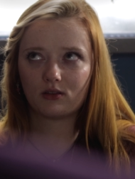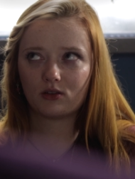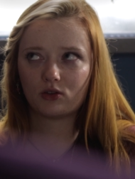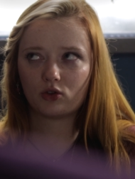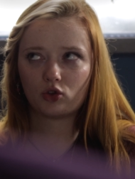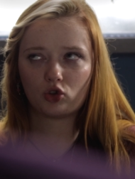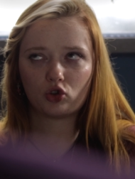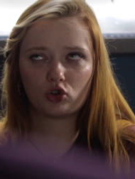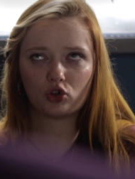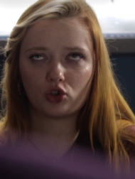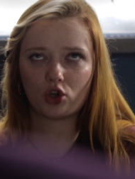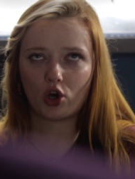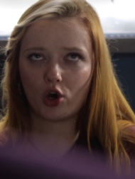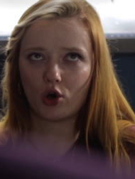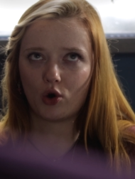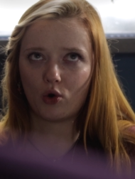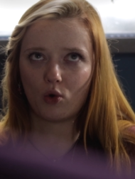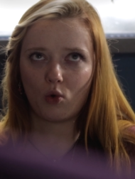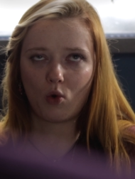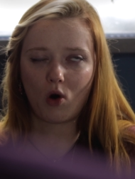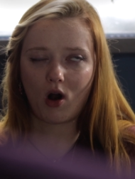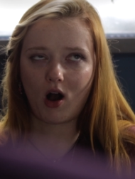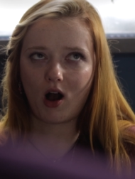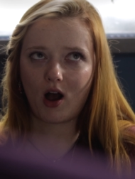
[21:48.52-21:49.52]

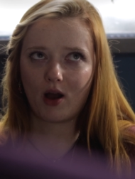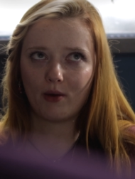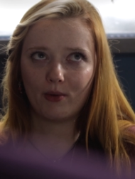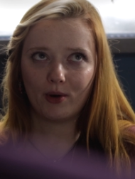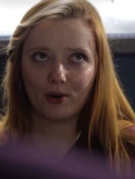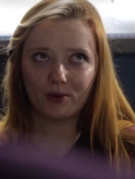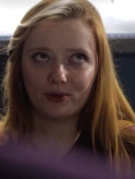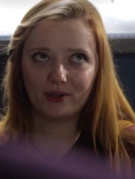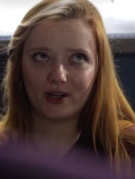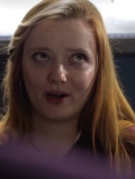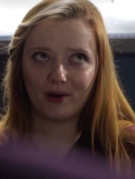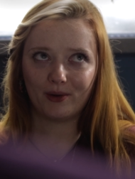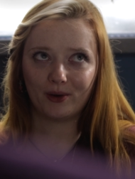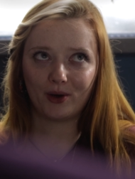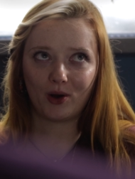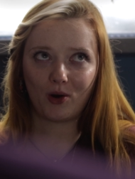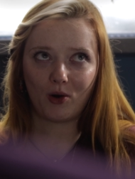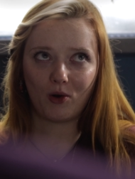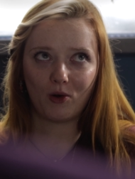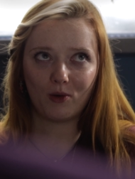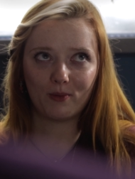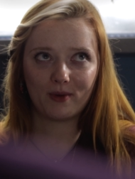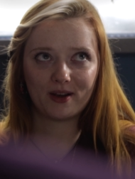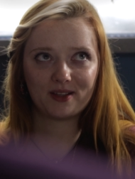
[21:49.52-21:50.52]
So I wrote down
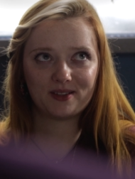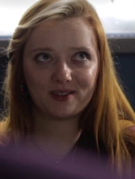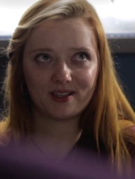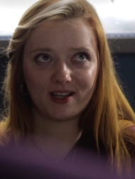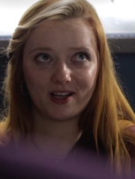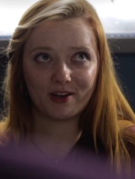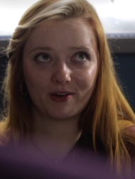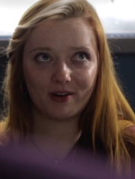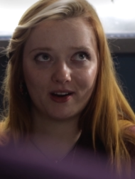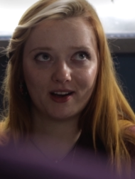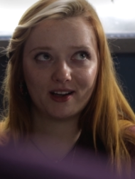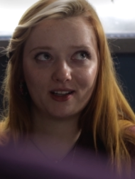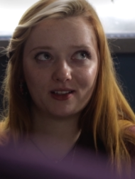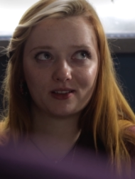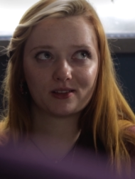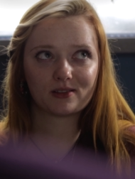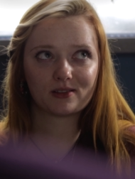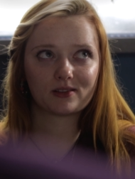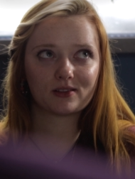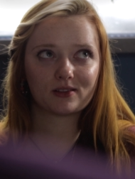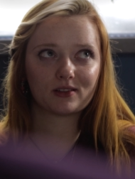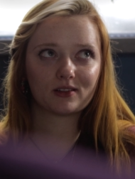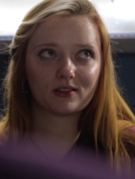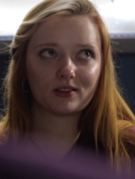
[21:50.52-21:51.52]
all my
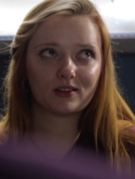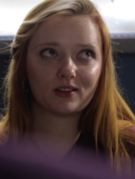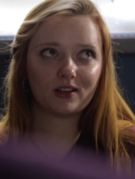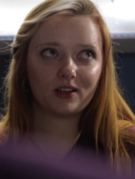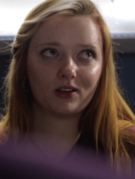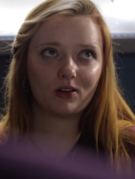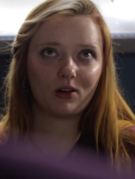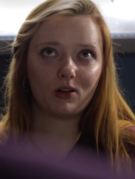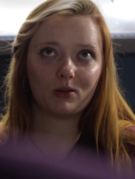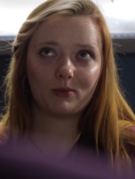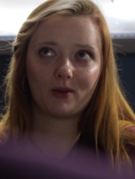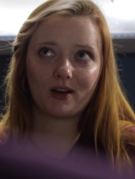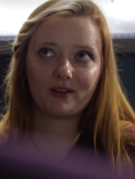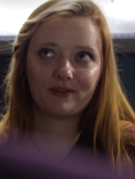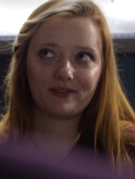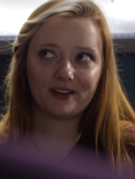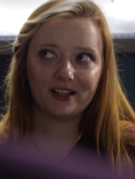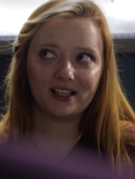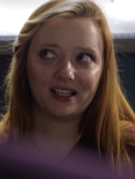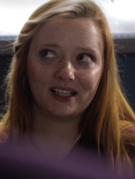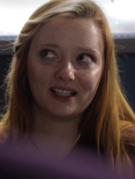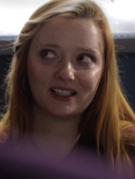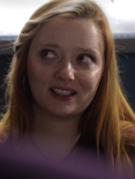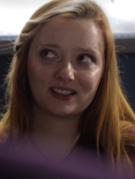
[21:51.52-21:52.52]
secrets and all my
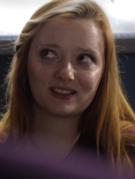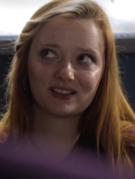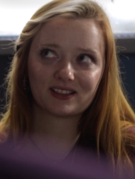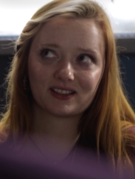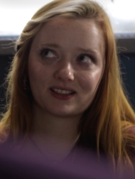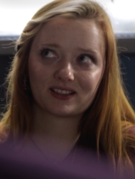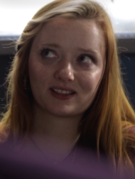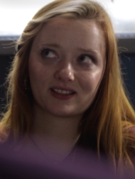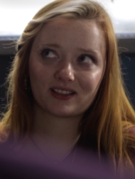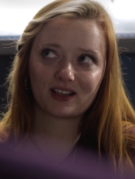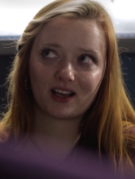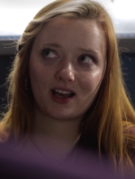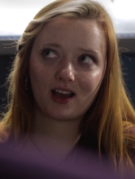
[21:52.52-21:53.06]
feelings,